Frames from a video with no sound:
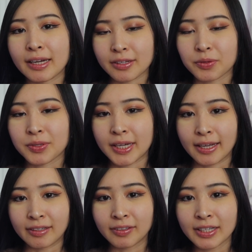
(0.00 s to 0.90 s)
an SOC
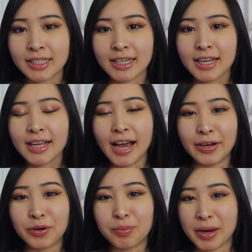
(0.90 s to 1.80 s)
analyst.
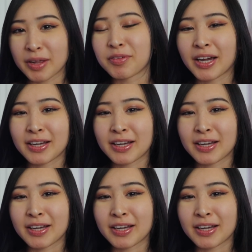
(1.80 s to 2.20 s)
I know many of you